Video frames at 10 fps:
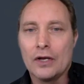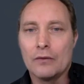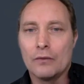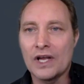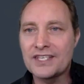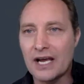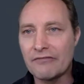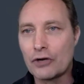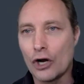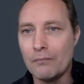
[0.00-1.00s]
Once I've
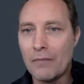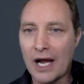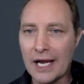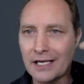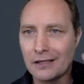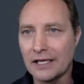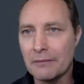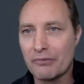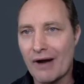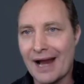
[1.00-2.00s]
got my clear
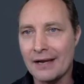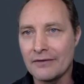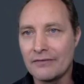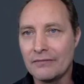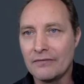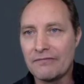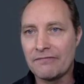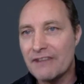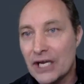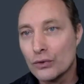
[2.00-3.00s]
brand
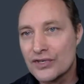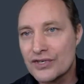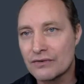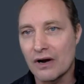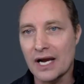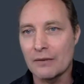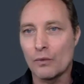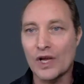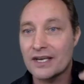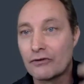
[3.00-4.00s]
feels, right? And
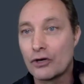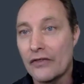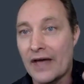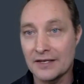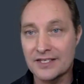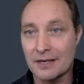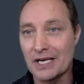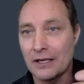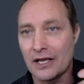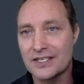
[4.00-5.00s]
once I've got that, and somebody
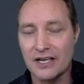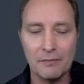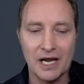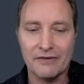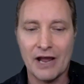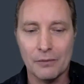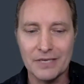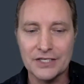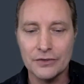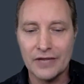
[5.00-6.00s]
like yourself might have helped me
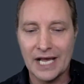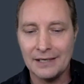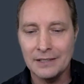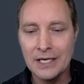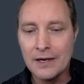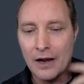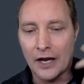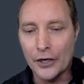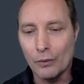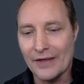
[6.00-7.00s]
do that, I
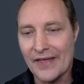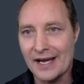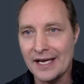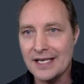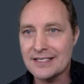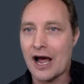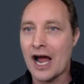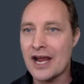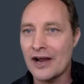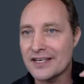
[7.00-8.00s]
know what that is. I
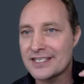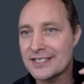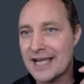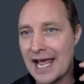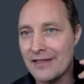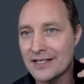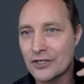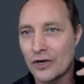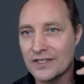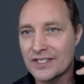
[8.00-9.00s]
understand this
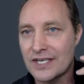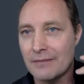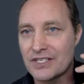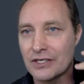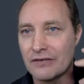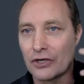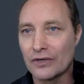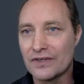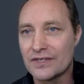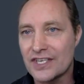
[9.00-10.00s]
concepts of
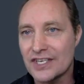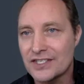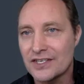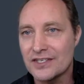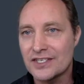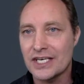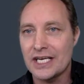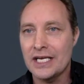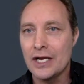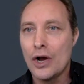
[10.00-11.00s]

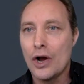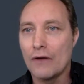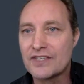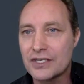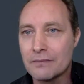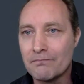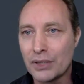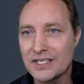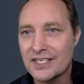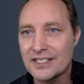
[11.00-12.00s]
consistency, of
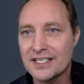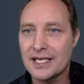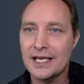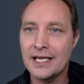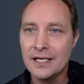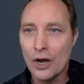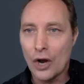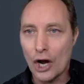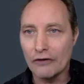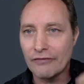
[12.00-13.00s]
simplicity,
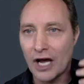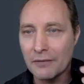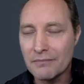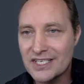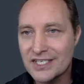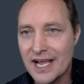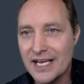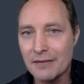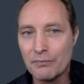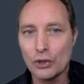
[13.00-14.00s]
of
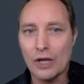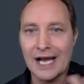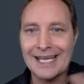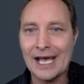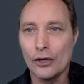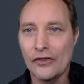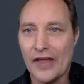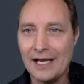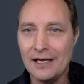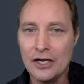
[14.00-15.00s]
unmistakable. I get all
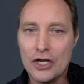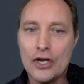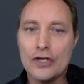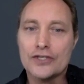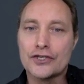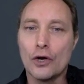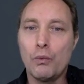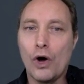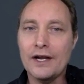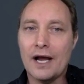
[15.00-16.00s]
that. So
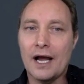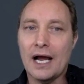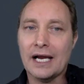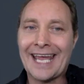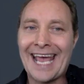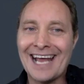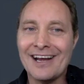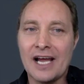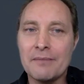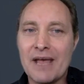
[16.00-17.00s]
what can
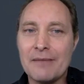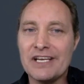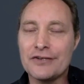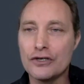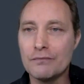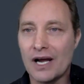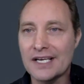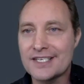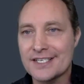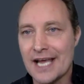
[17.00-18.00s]
I maybe do
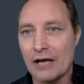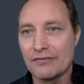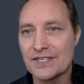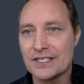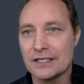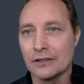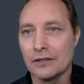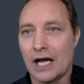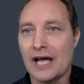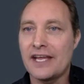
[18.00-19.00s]
myself still?
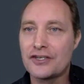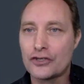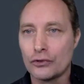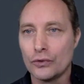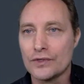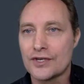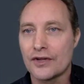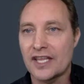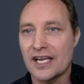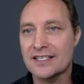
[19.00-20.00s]
Are there tools or
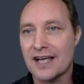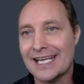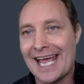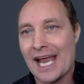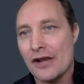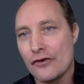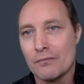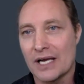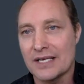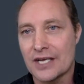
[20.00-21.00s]
things I can do
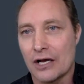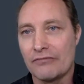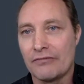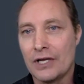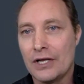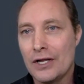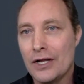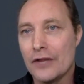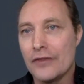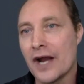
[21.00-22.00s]
myself
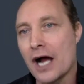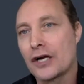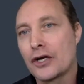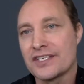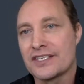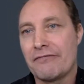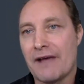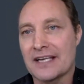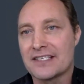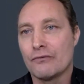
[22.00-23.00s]
that are cost
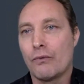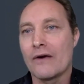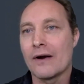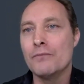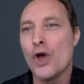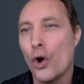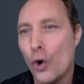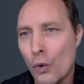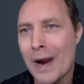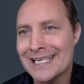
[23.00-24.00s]
effective where I'm not
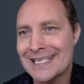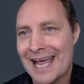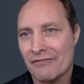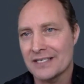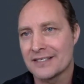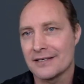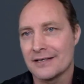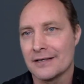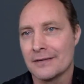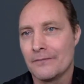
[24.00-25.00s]
always having
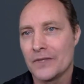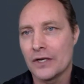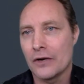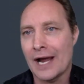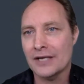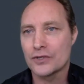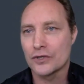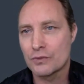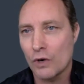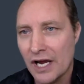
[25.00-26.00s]
to,
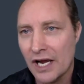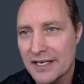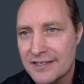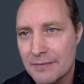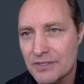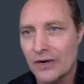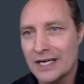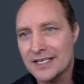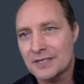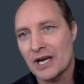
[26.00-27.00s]
outsource? What kind of tips or
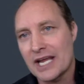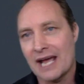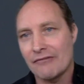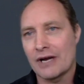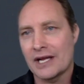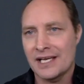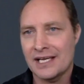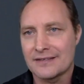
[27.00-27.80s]
ideas might you have around that?